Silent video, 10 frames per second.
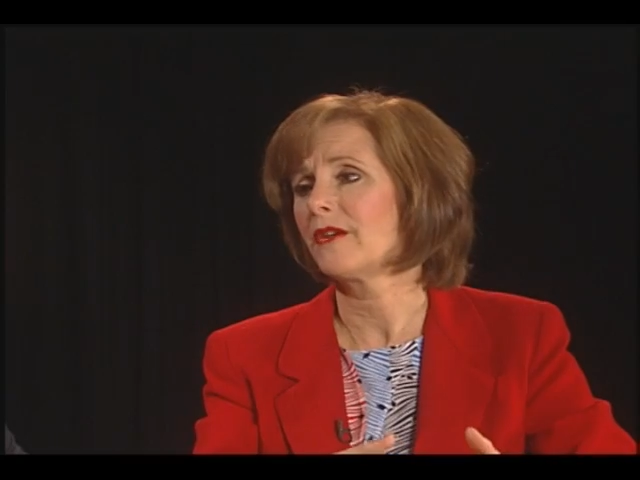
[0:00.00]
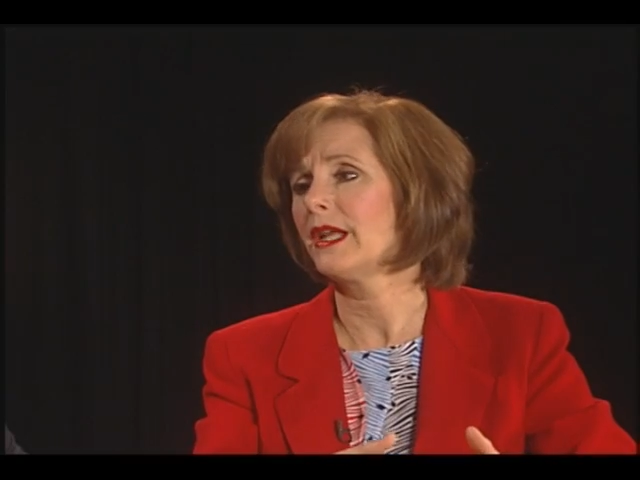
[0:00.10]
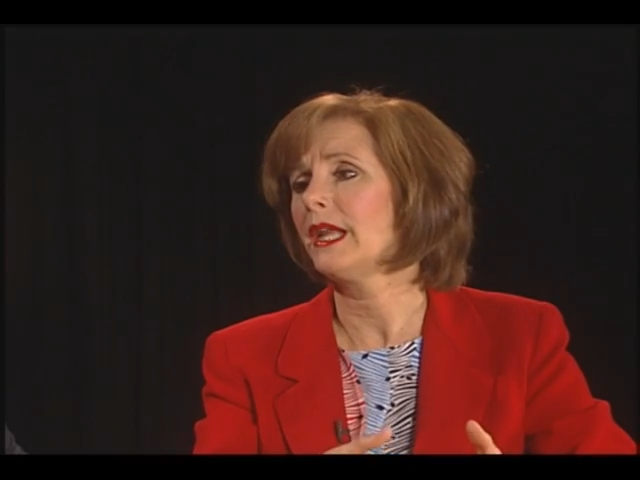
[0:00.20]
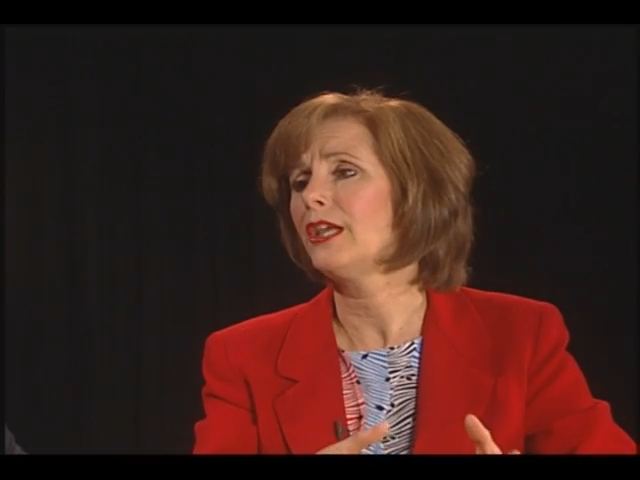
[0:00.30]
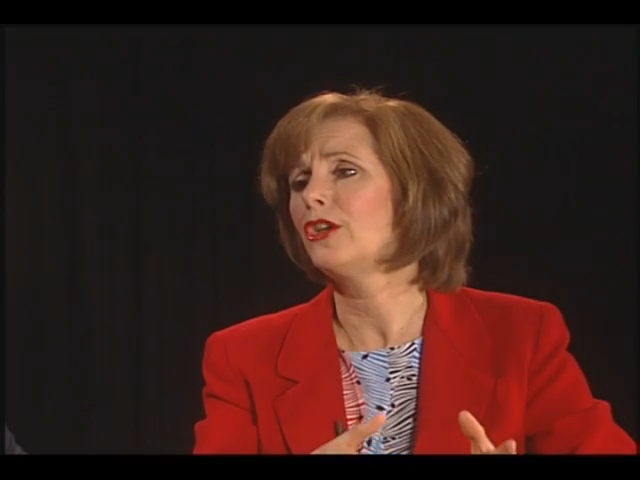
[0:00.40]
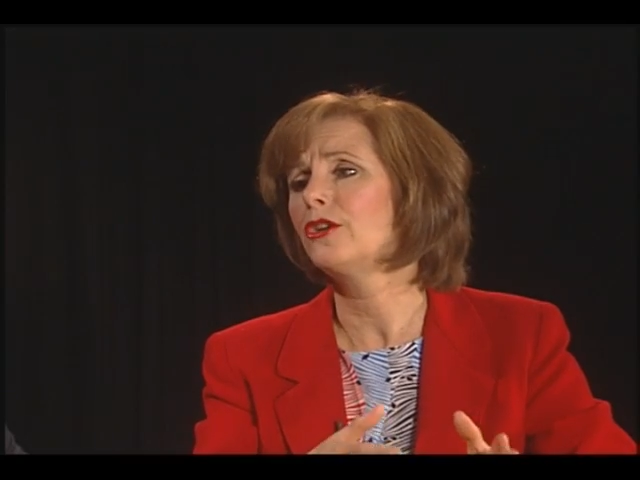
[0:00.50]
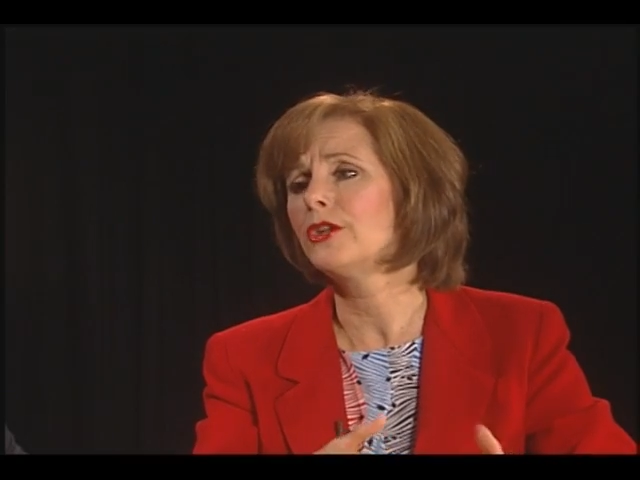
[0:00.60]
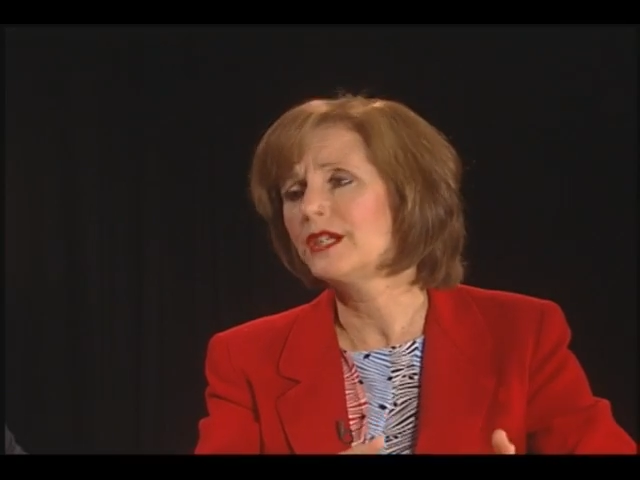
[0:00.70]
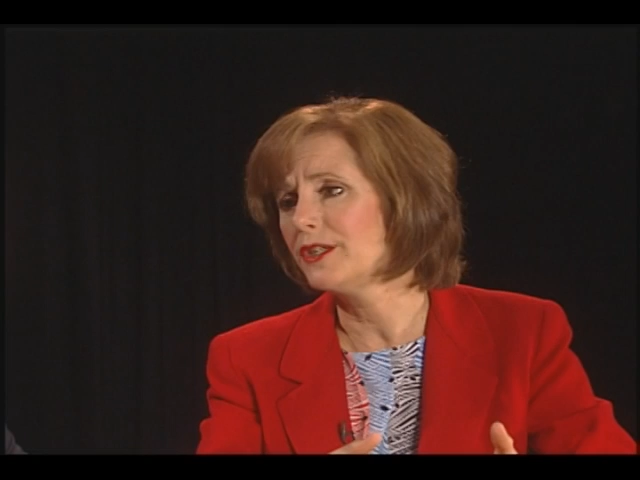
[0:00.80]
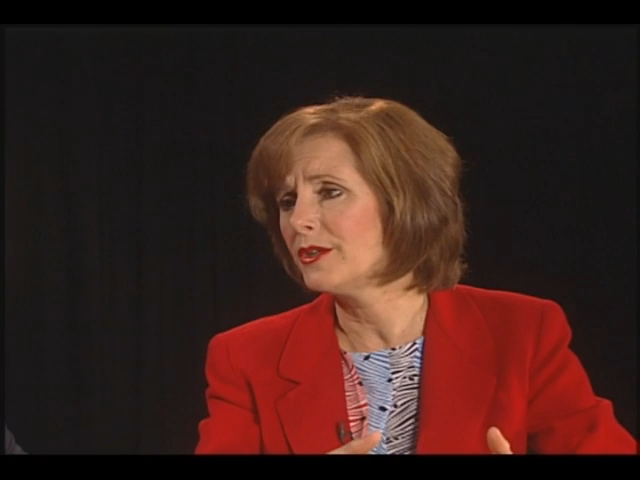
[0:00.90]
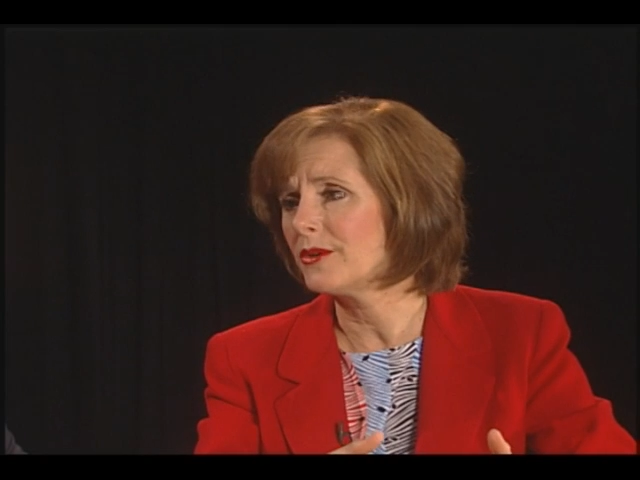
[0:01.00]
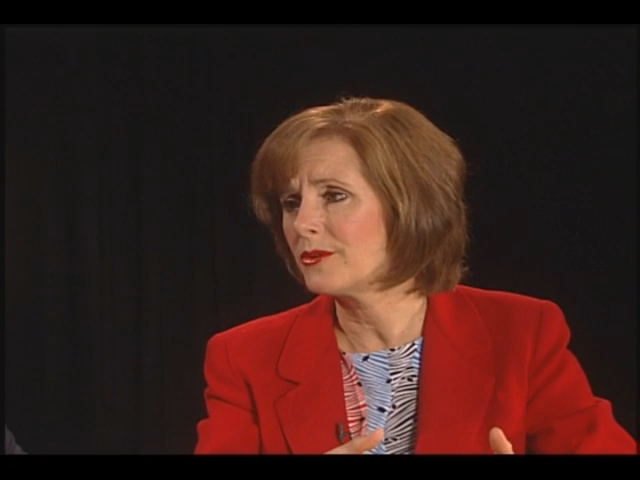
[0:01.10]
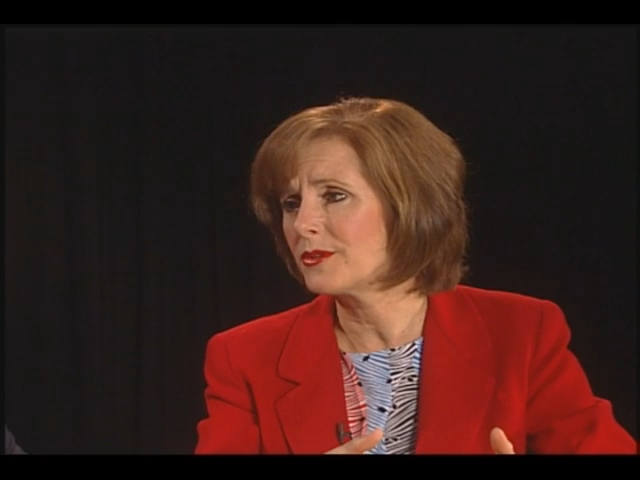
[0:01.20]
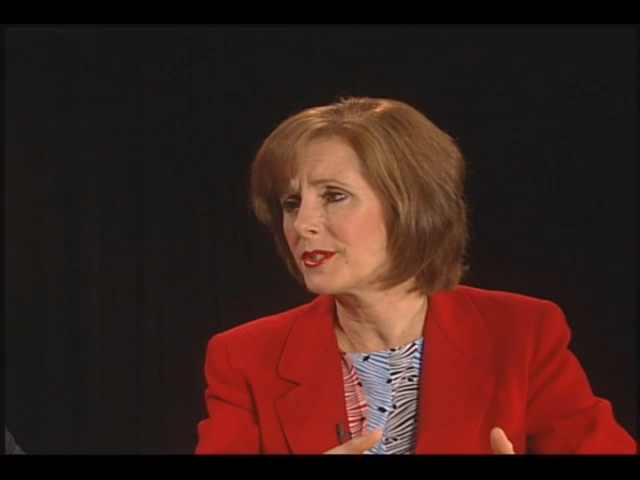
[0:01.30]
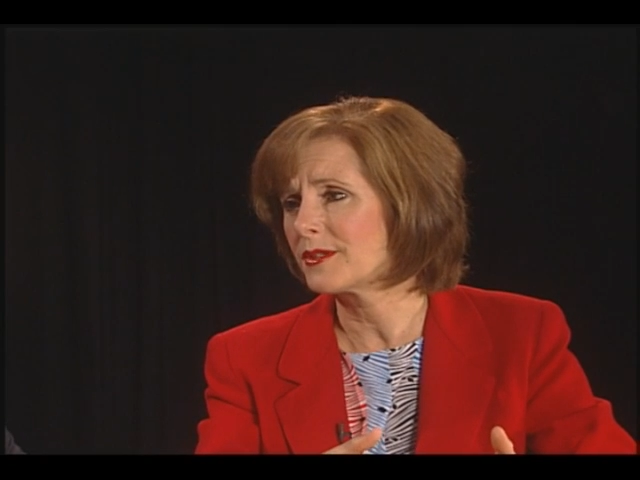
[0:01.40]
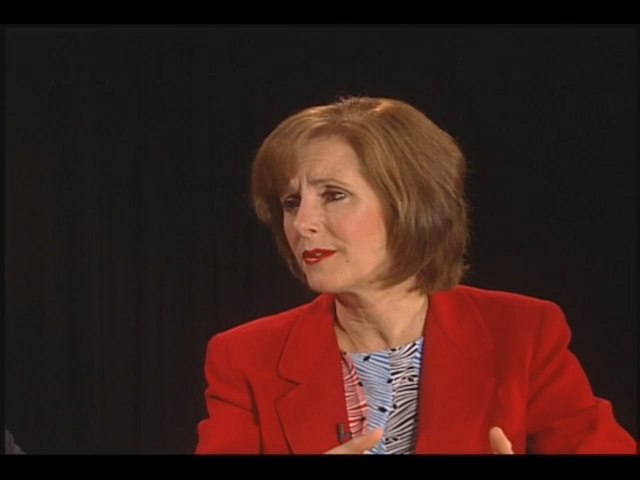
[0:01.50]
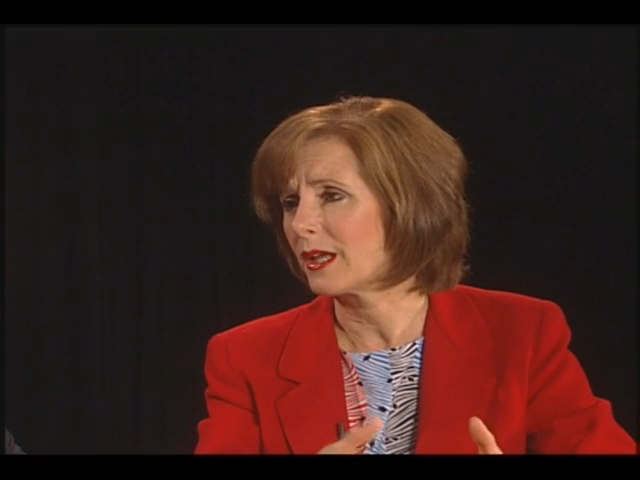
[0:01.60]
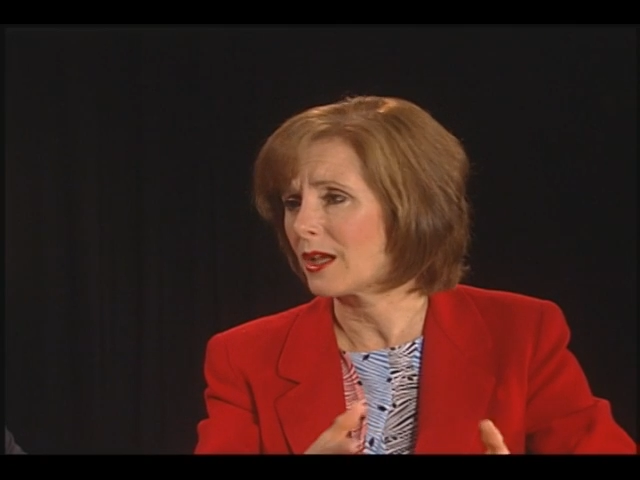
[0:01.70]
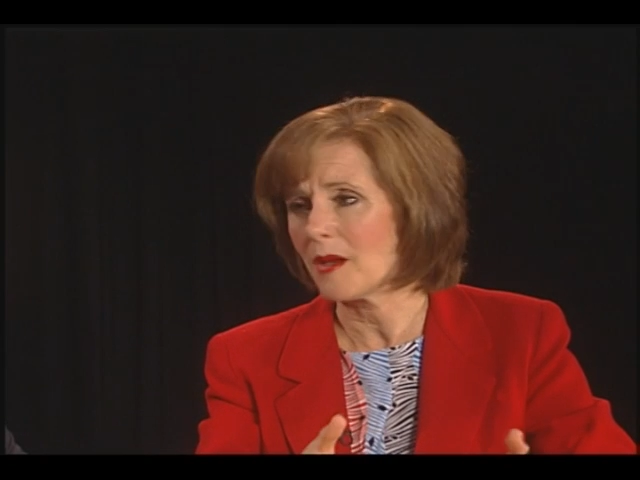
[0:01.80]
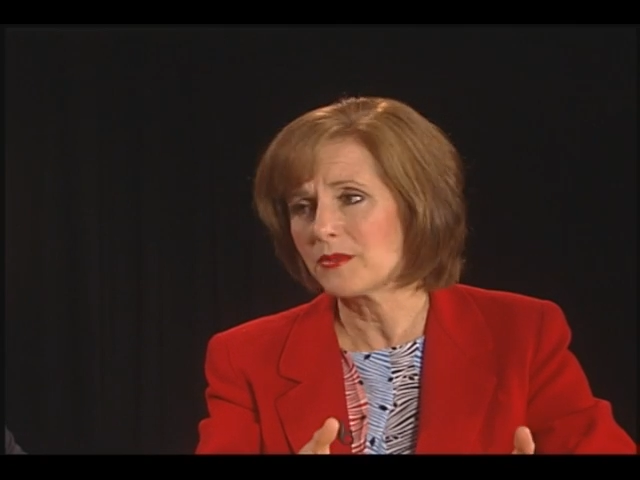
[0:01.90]
any good news
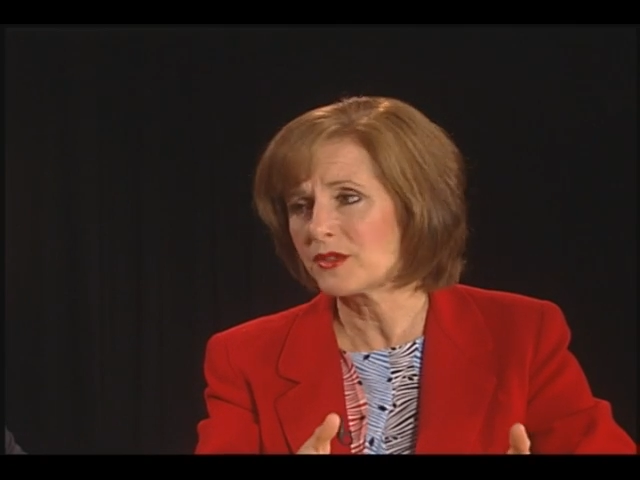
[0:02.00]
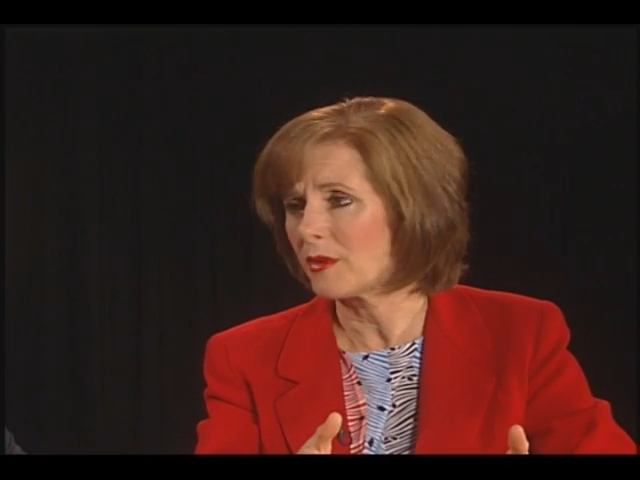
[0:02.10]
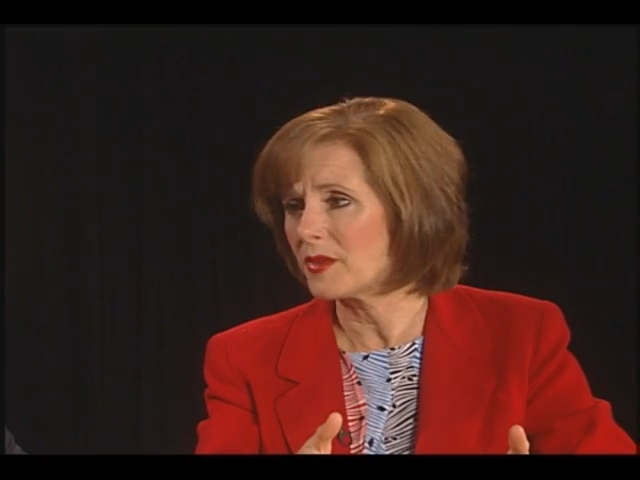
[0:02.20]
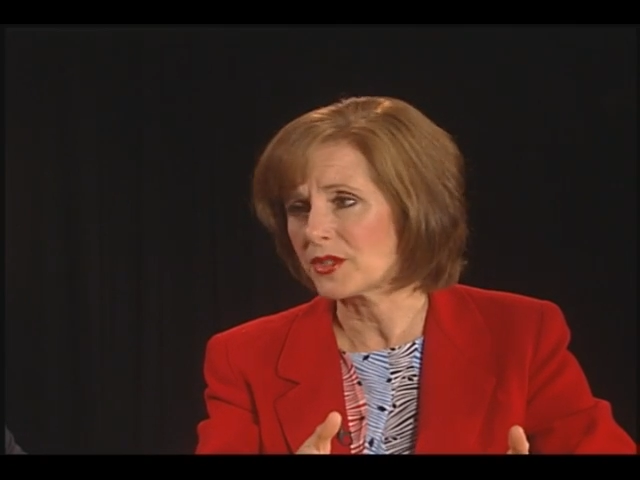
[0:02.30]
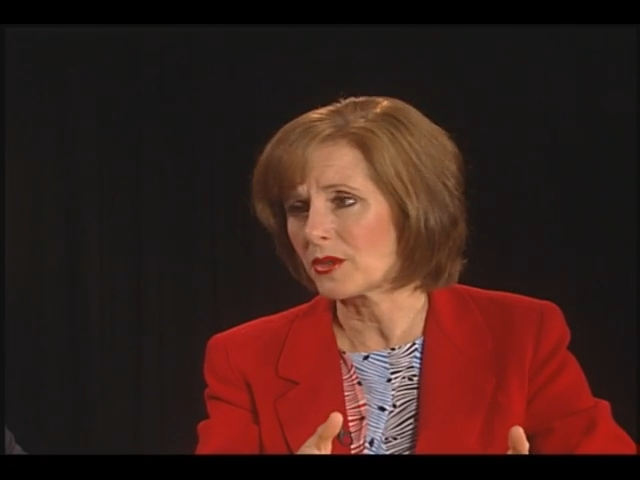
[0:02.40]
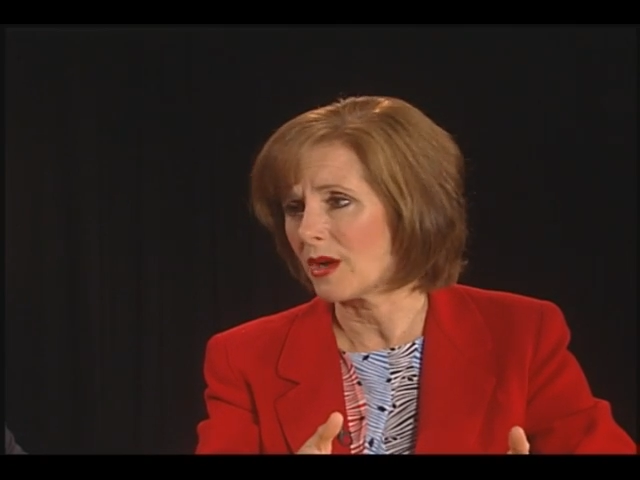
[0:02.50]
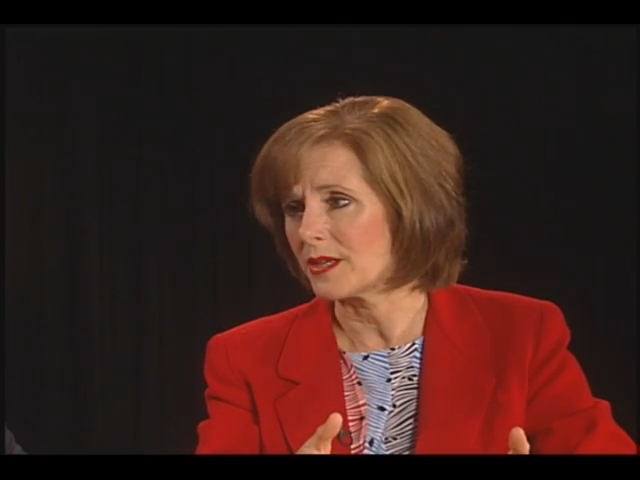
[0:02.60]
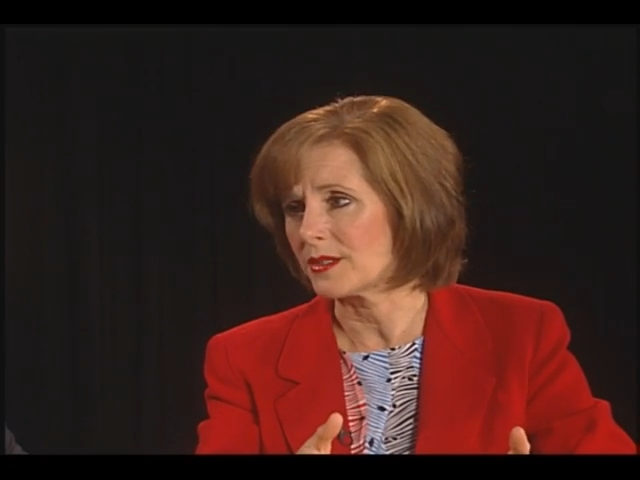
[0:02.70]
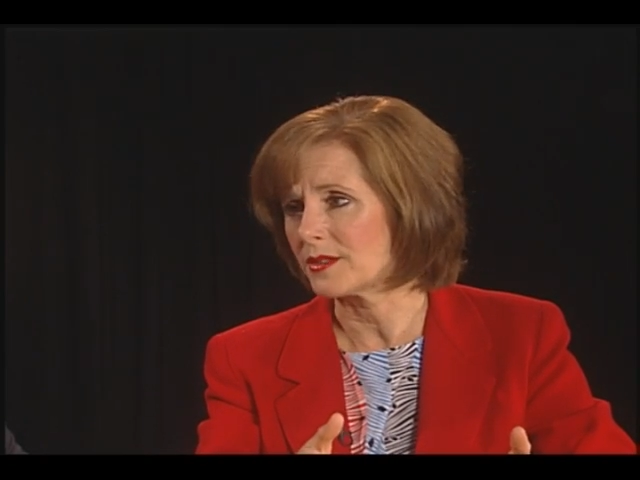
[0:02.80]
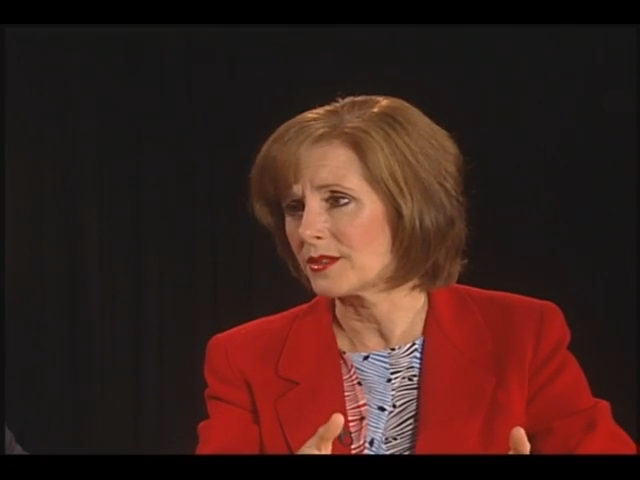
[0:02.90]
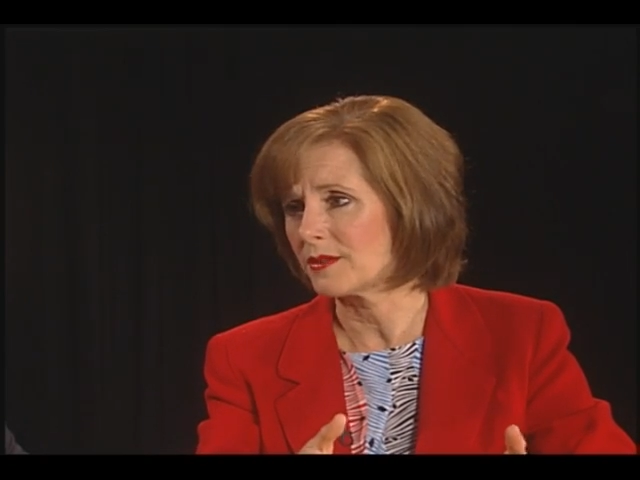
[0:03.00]
that comes from this crisis?